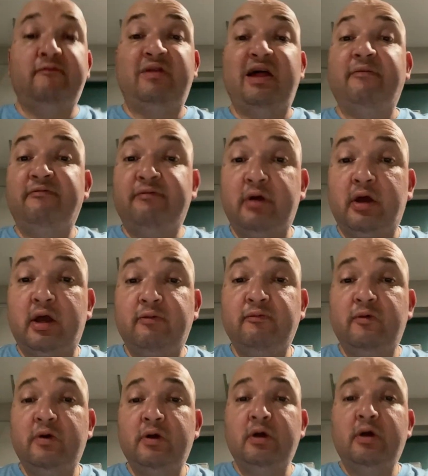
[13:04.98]
Lab 5,
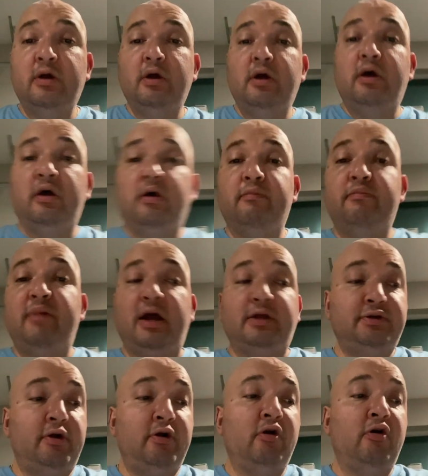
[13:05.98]

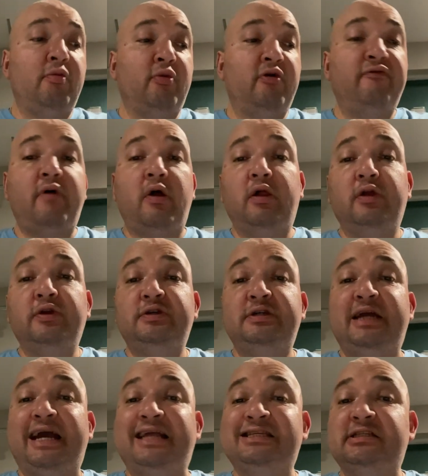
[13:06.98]
bacterial morphology
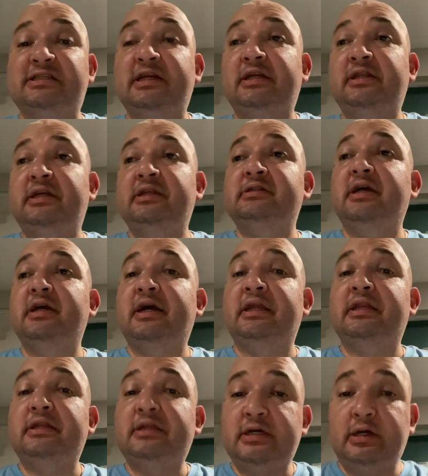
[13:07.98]
and staining
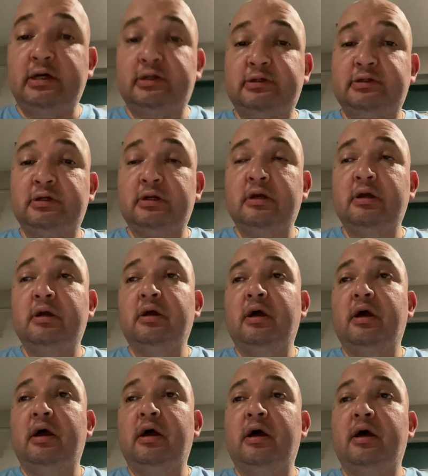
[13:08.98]
techniques,
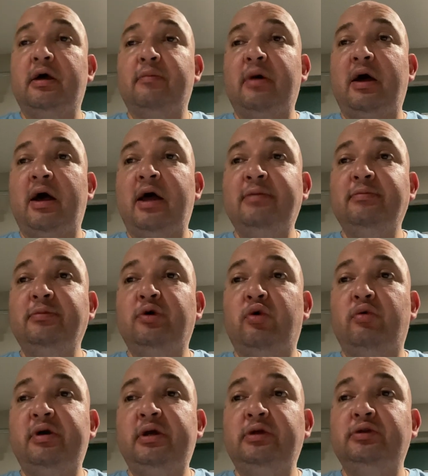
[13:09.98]
I'm
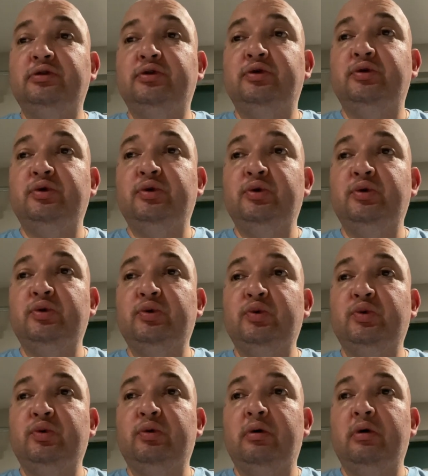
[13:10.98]
going
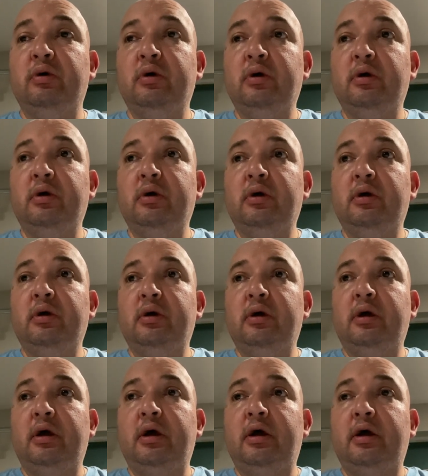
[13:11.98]
to
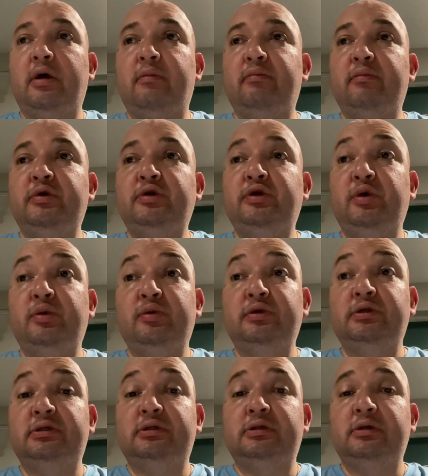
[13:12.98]

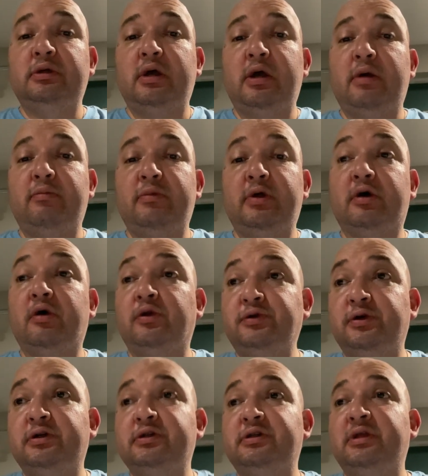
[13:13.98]
use the
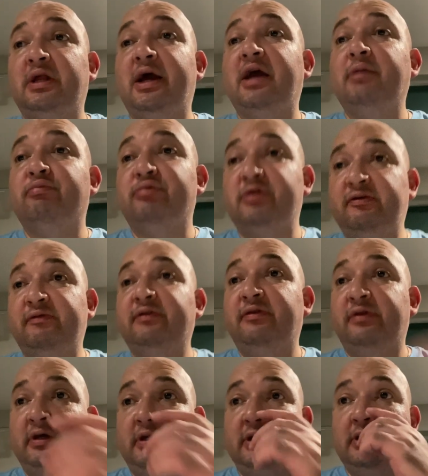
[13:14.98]
cultures that I had
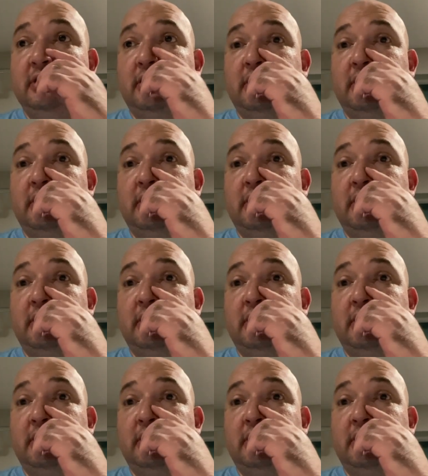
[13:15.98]
previously